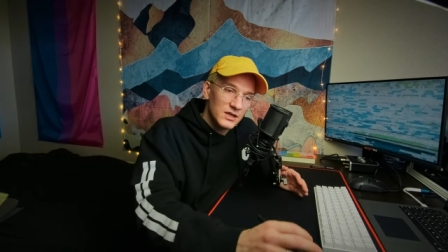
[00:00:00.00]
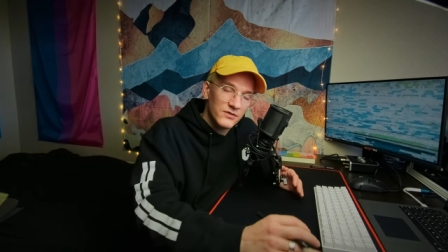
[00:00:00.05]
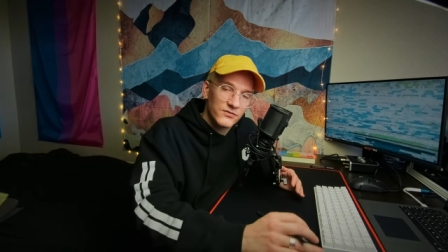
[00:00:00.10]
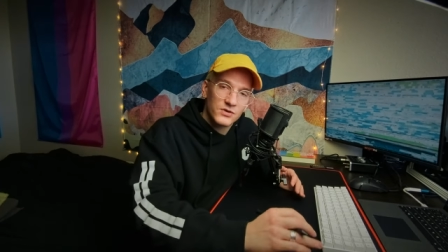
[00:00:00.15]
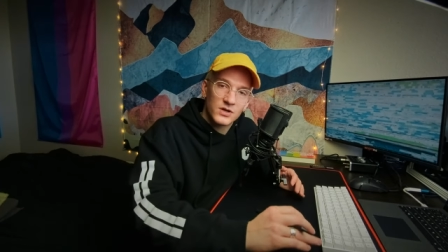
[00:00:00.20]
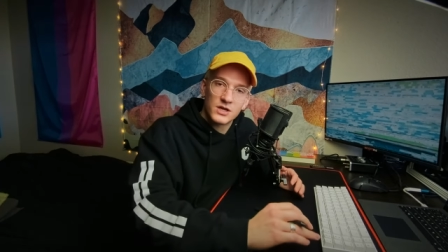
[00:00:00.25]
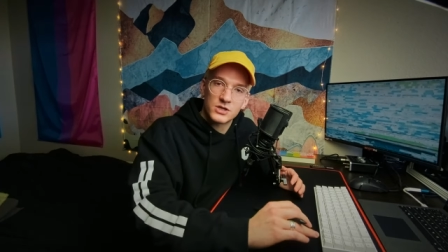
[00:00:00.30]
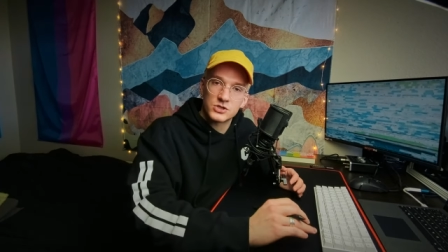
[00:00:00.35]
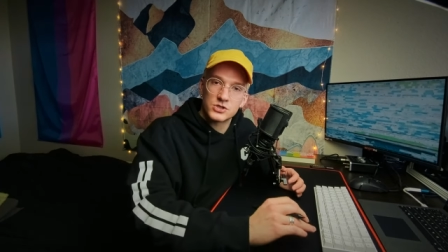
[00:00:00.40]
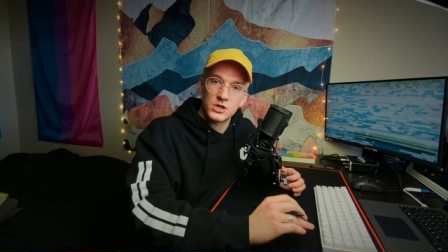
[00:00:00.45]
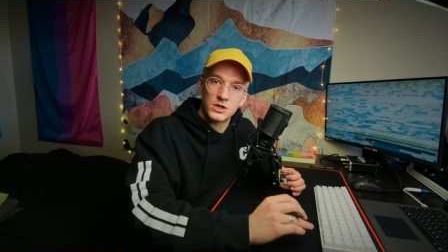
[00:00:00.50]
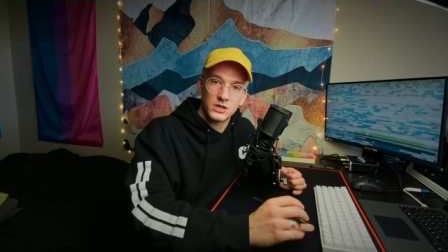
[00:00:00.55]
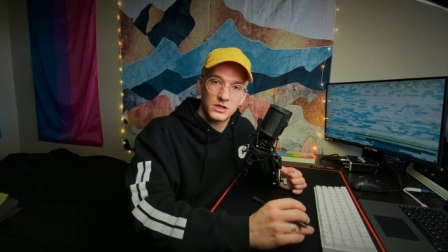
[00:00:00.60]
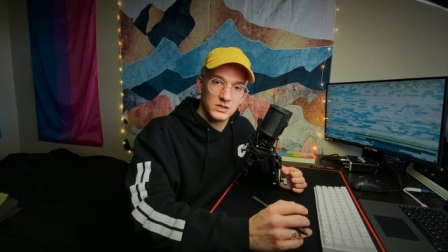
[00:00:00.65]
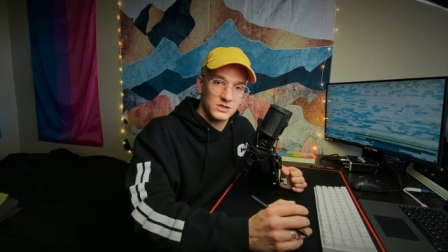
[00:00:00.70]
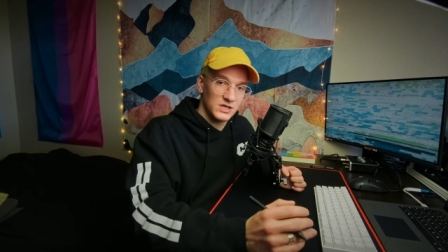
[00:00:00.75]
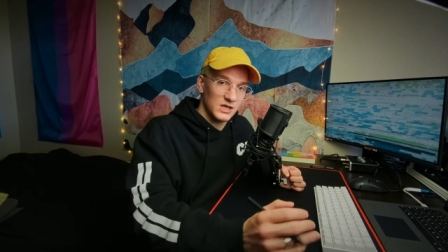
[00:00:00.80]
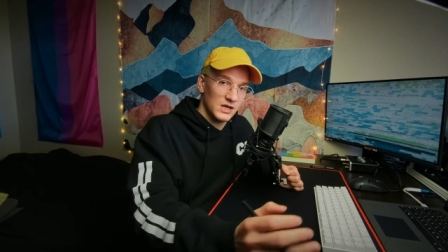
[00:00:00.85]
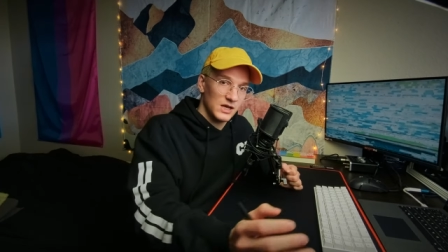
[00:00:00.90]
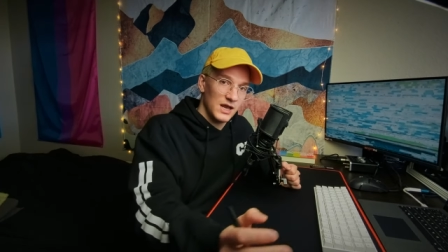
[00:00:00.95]
If you guys shot it
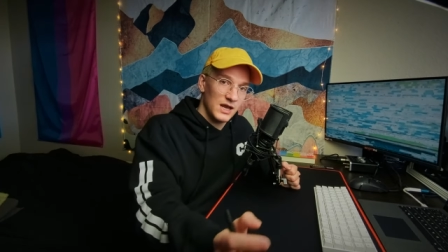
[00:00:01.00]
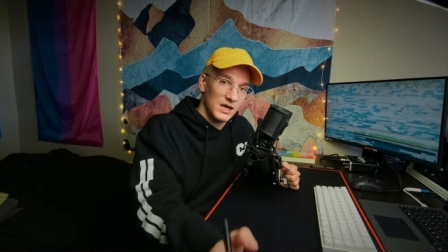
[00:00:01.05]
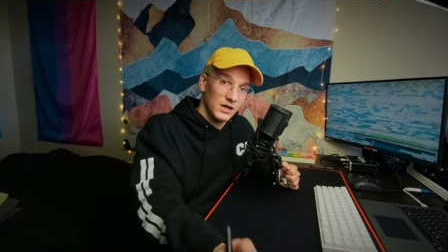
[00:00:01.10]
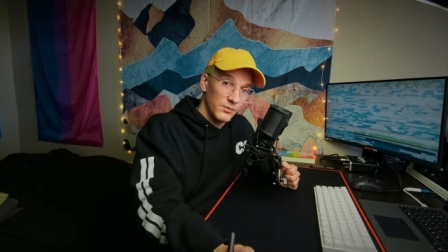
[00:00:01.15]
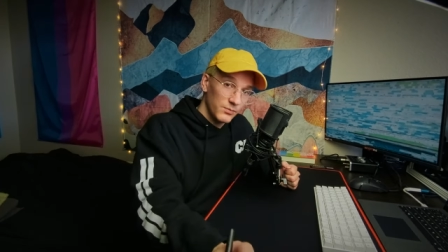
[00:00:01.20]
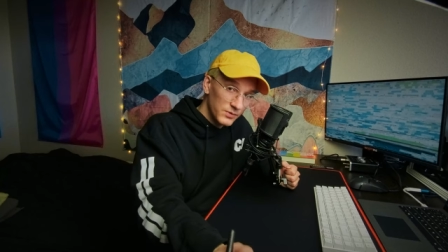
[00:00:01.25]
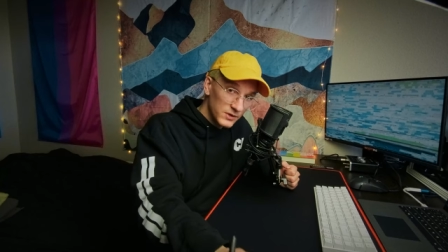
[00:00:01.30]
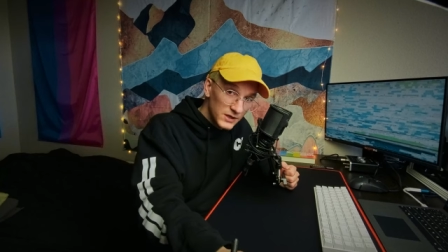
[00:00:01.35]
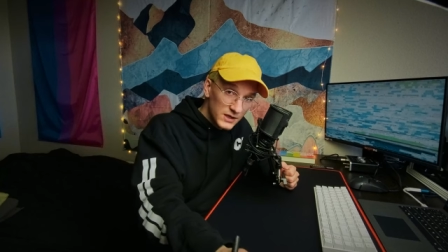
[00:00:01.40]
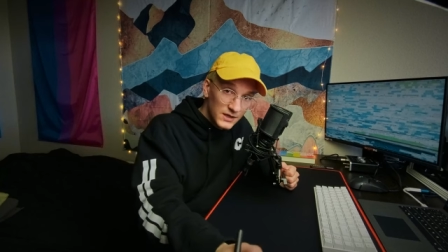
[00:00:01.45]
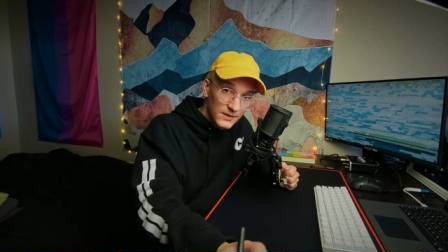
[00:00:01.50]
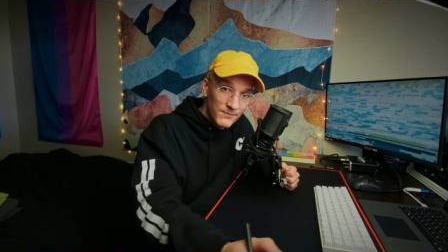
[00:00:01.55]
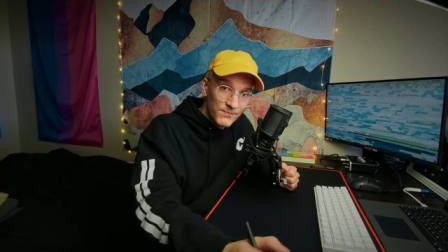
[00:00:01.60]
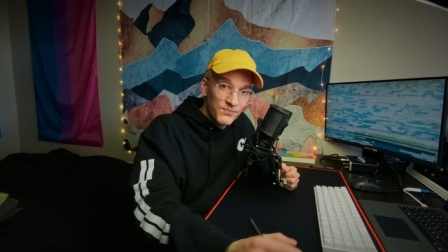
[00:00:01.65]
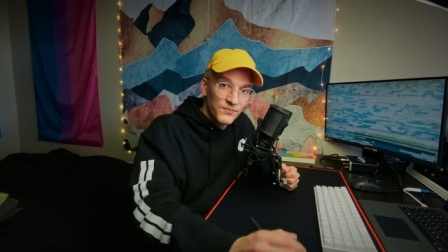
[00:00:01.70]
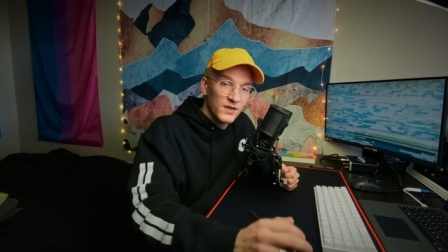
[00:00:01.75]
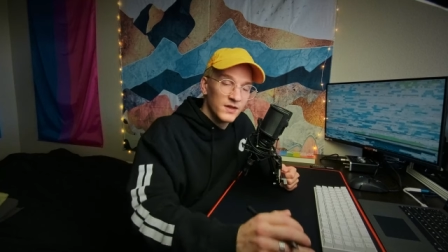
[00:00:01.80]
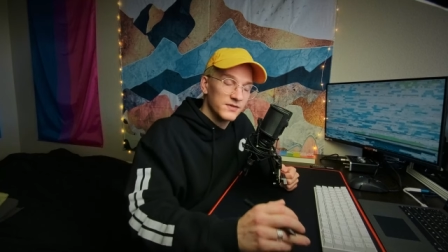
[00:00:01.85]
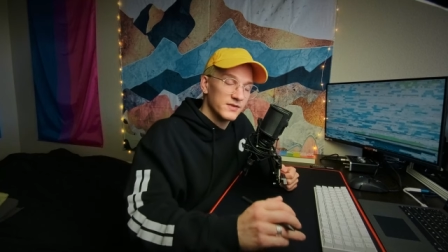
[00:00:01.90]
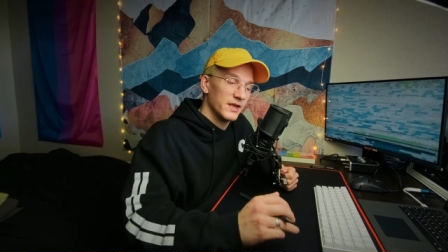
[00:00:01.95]
in 1080p,
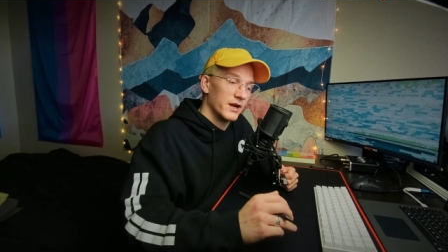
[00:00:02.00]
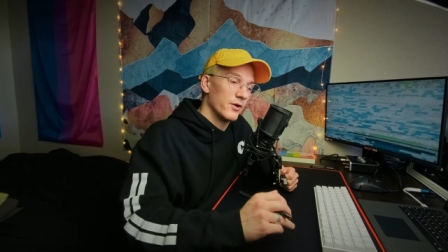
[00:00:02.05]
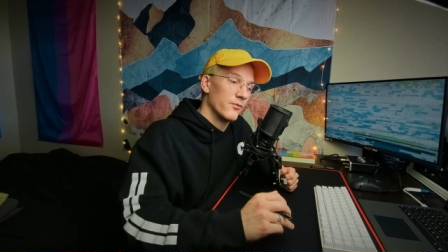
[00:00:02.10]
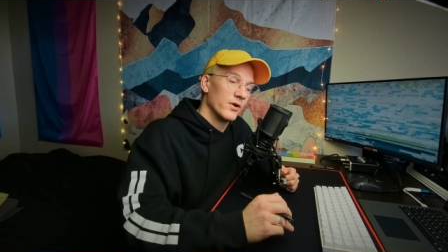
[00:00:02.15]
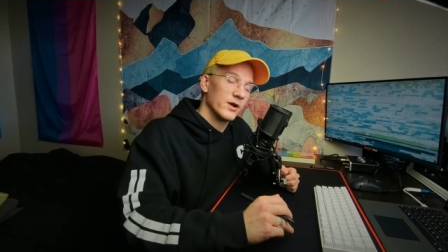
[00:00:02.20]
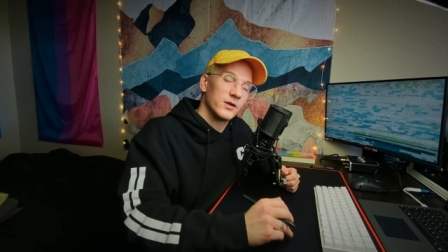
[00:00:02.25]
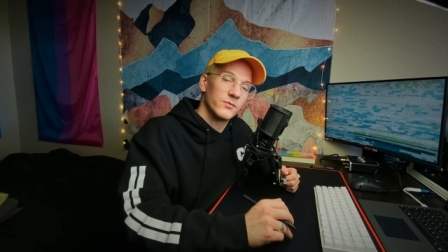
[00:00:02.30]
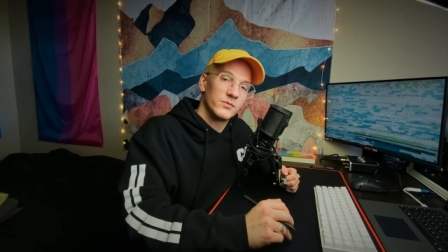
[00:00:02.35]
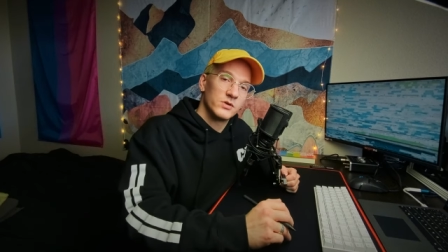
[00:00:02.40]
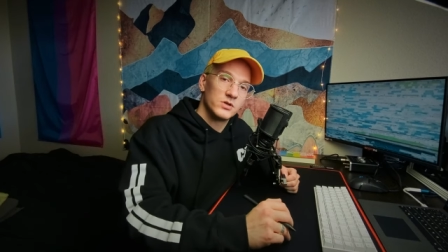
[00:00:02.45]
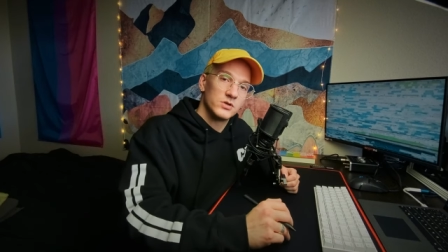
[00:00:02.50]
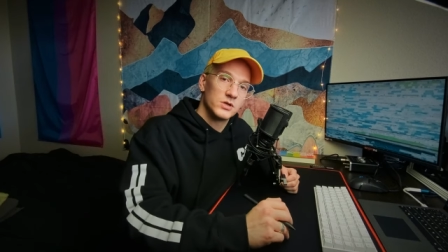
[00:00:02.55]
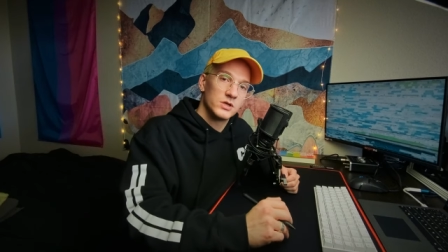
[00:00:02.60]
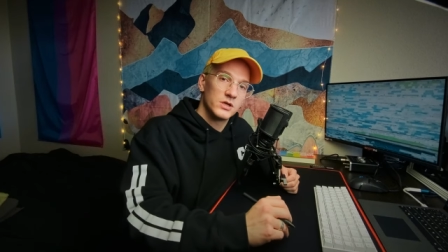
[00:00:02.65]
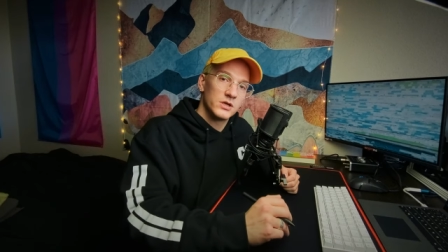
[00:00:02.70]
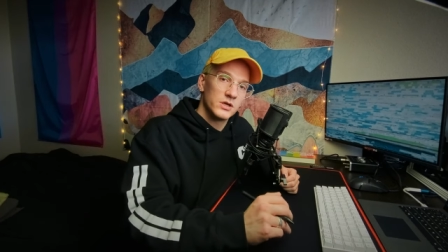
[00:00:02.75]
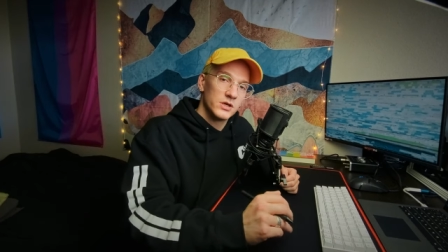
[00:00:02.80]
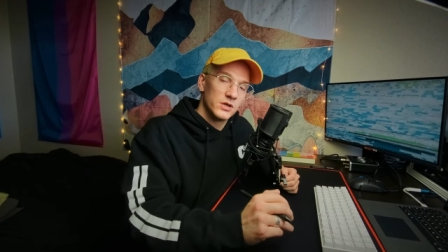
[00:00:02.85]
then I recommend